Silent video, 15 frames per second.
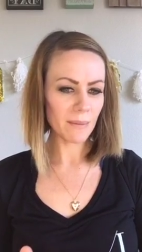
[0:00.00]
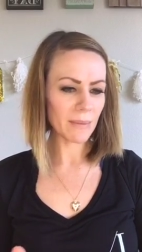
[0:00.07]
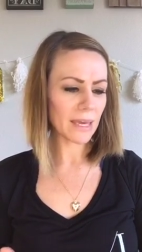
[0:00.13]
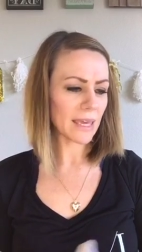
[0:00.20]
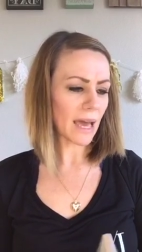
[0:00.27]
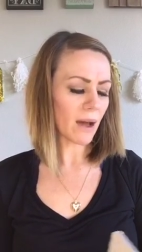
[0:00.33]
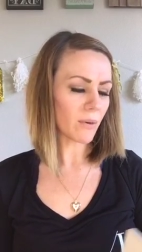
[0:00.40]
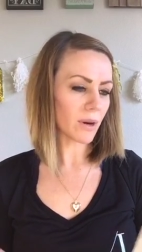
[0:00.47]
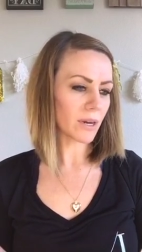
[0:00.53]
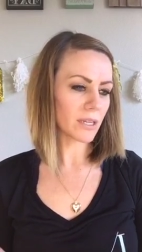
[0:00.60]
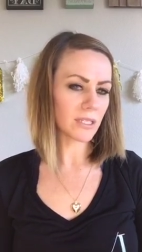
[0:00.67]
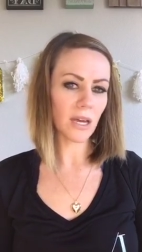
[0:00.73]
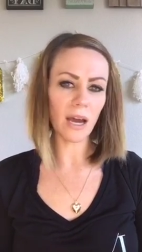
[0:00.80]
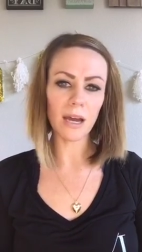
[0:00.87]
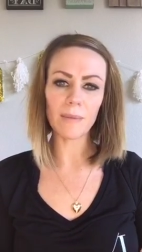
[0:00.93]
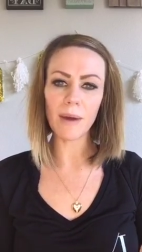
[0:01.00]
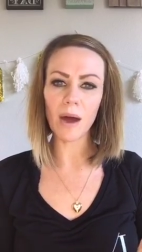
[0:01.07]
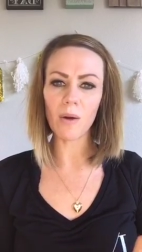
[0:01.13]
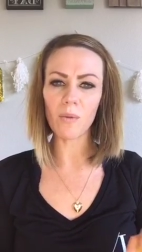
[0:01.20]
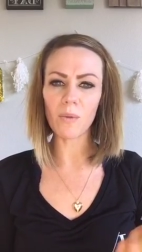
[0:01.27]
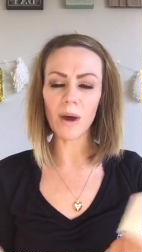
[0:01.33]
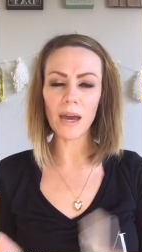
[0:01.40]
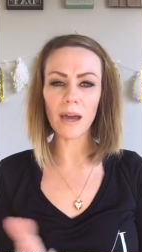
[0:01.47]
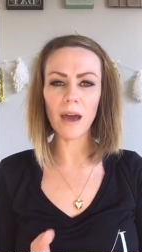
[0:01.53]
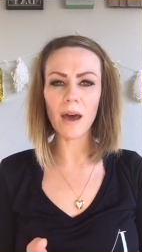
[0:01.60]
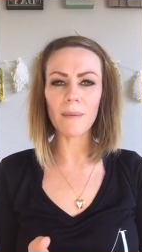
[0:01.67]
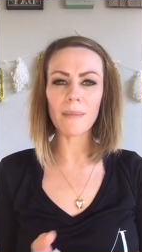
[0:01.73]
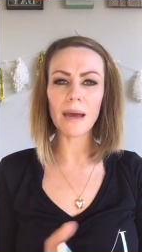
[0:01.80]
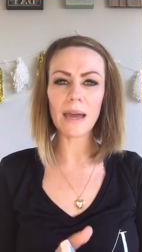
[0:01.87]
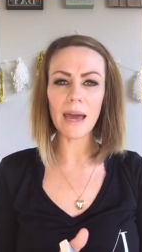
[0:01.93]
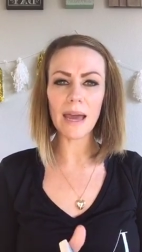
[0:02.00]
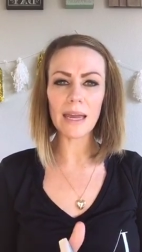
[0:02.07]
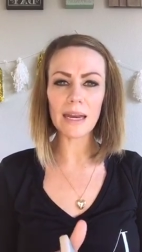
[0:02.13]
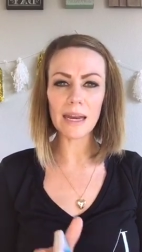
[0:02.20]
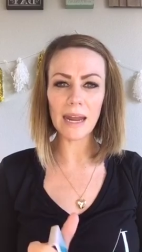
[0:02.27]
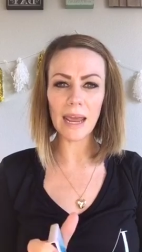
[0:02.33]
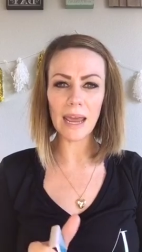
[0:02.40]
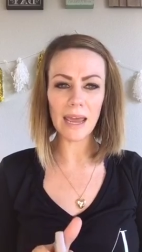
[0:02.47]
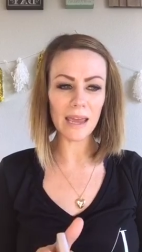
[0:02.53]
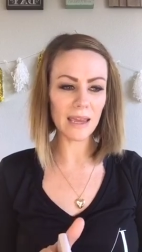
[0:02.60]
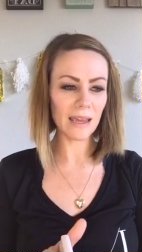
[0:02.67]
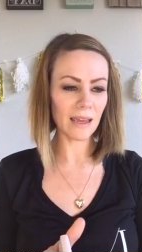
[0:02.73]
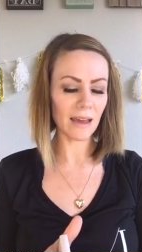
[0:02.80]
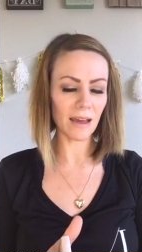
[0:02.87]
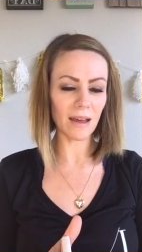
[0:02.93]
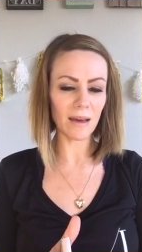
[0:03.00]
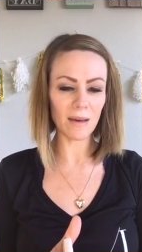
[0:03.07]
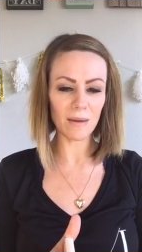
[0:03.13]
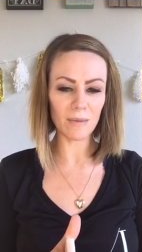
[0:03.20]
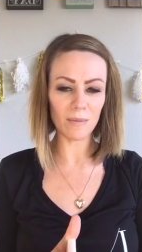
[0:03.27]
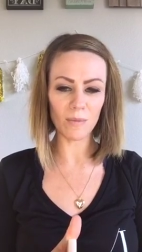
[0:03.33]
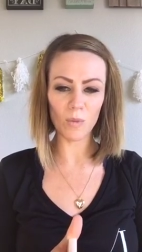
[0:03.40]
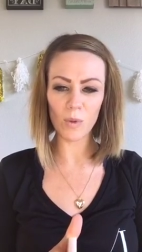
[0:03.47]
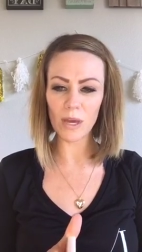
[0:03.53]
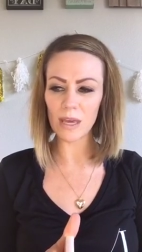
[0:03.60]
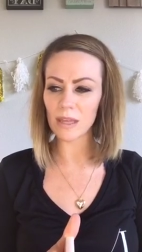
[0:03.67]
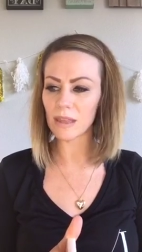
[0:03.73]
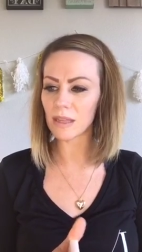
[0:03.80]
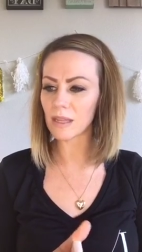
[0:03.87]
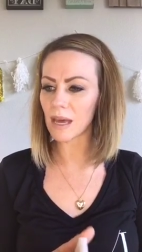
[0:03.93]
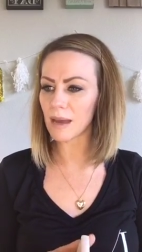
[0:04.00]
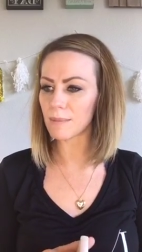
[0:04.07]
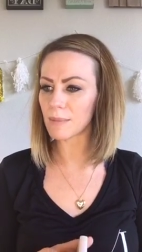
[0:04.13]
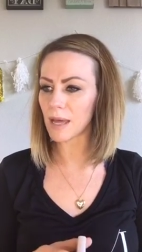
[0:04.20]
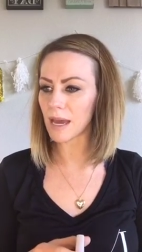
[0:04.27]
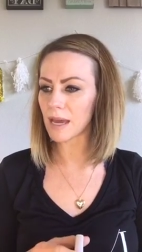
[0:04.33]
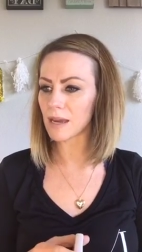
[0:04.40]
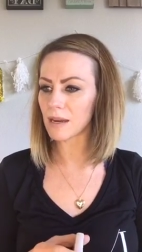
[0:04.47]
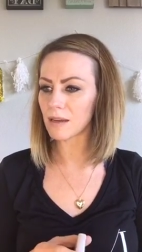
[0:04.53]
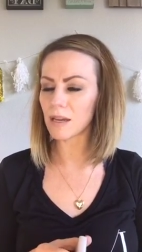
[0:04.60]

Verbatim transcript: But yeah, we're going to talk about what caught my eye today um, with Limelight.